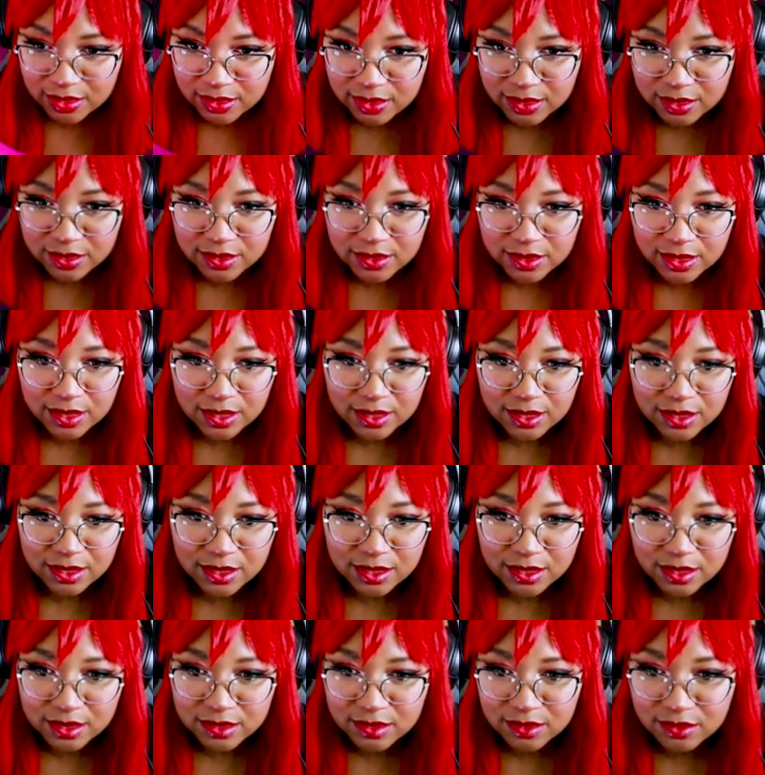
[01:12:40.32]
to the
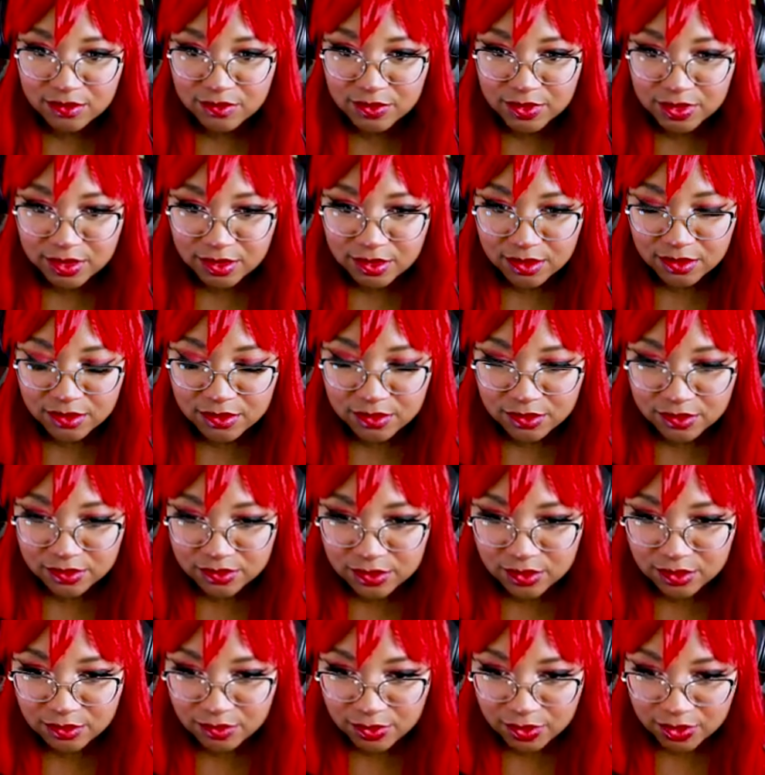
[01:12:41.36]
side, to the window, to
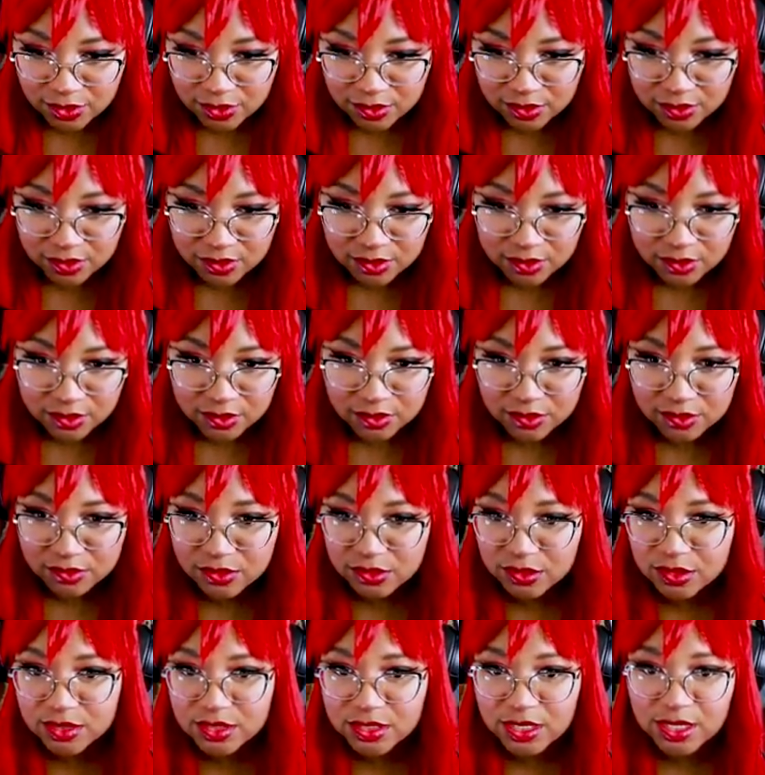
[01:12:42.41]
the wall, to
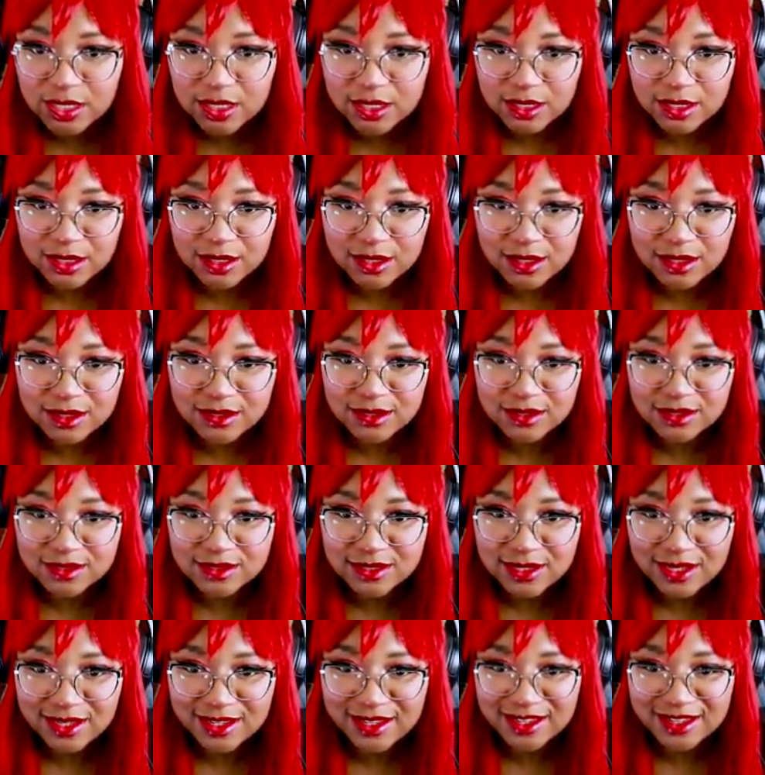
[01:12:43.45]
the side, to the
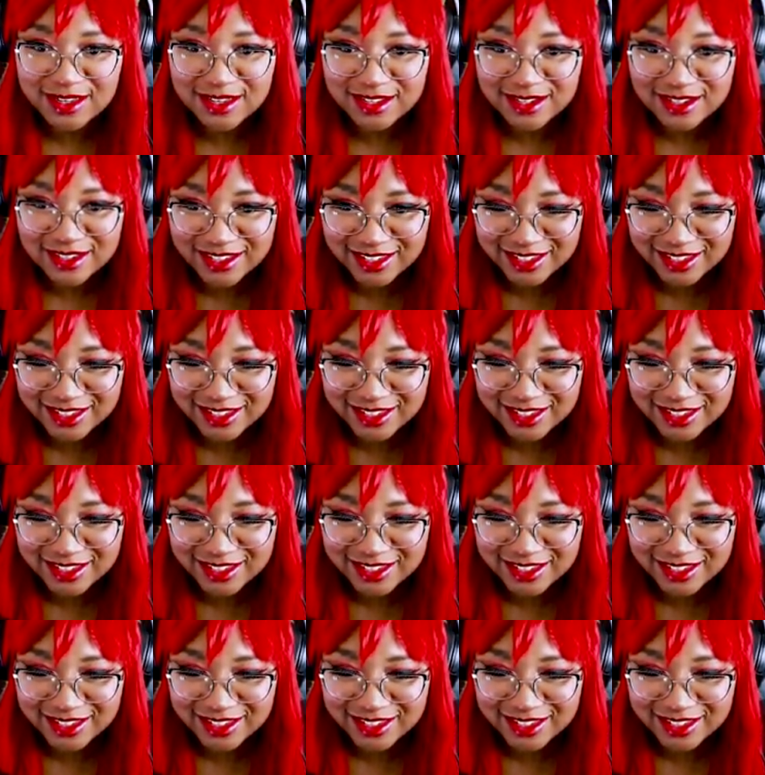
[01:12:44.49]
side.